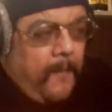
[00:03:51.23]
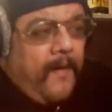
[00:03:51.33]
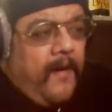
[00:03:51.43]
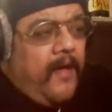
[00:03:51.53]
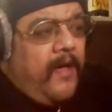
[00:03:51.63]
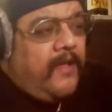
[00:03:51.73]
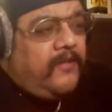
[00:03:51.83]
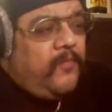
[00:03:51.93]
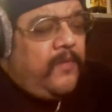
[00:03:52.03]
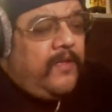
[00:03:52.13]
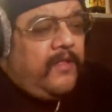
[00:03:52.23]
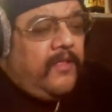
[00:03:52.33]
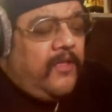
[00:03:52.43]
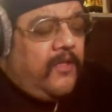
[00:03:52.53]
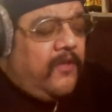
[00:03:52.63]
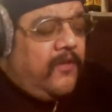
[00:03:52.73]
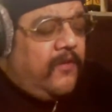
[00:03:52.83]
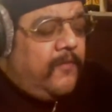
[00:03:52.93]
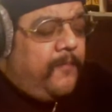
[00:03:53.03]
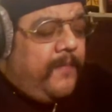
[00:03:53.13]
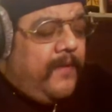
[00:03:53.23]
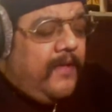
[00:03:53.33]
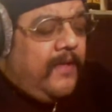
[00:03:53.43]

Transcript: But will you be